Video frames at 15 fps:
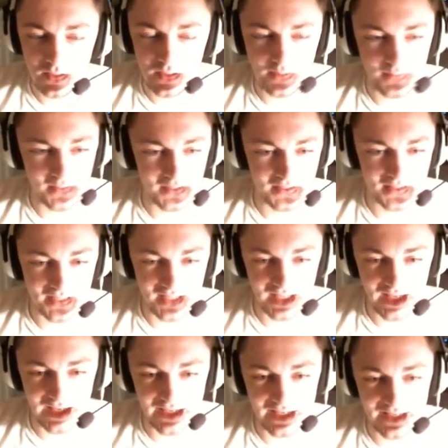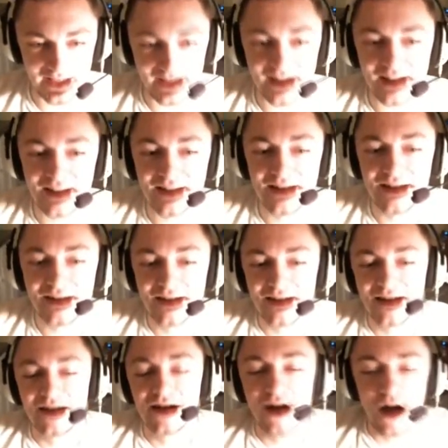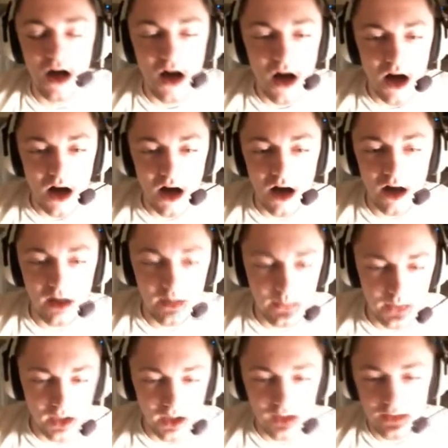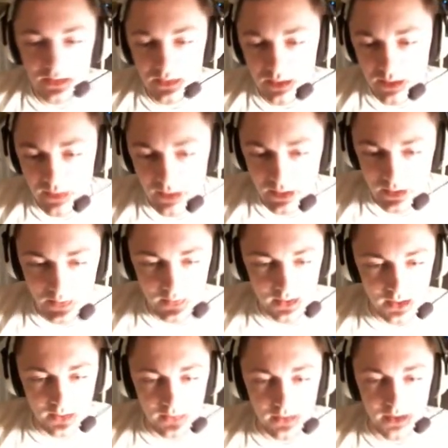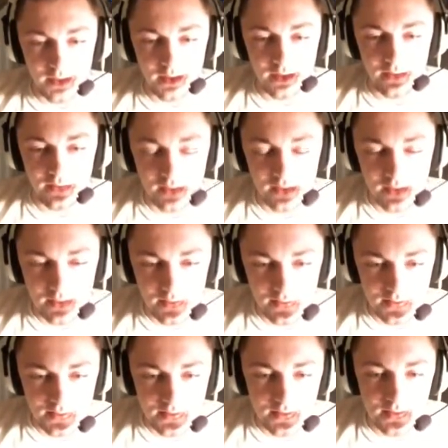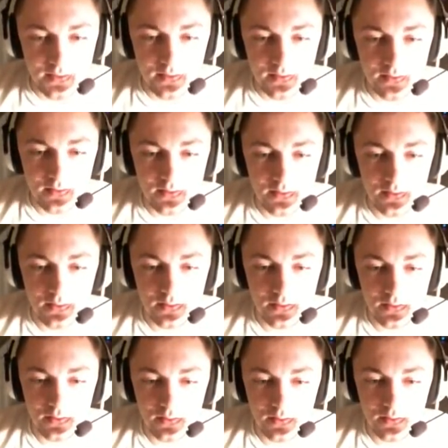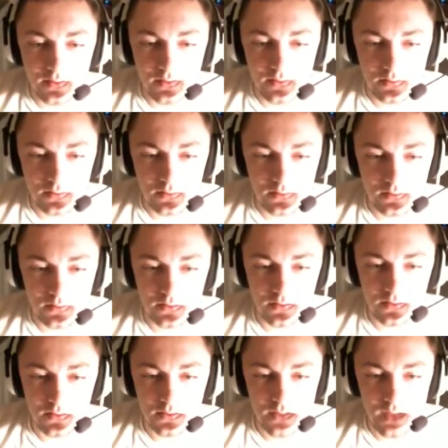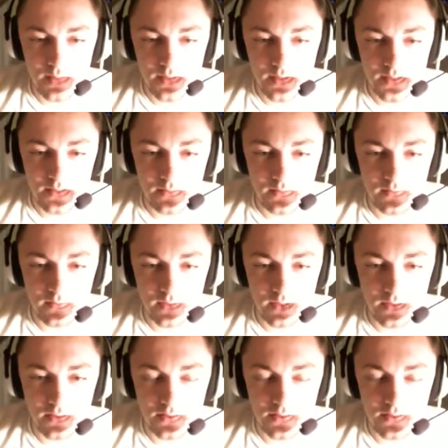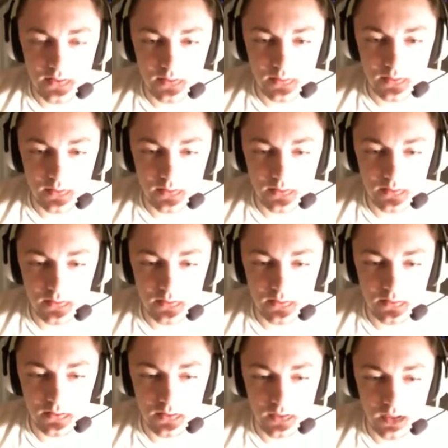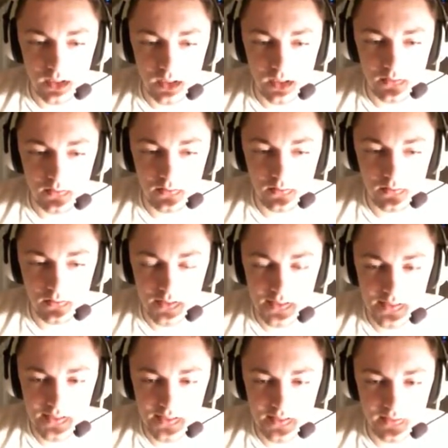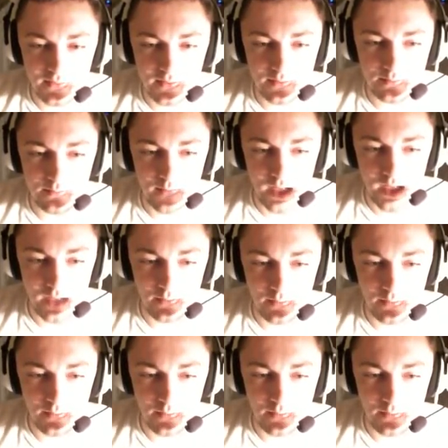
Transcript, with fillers: I am not seeing anything. I am not doing very well right now, guys. Uh, there's gotta be something over here. There's light pole. No? Is this a different map?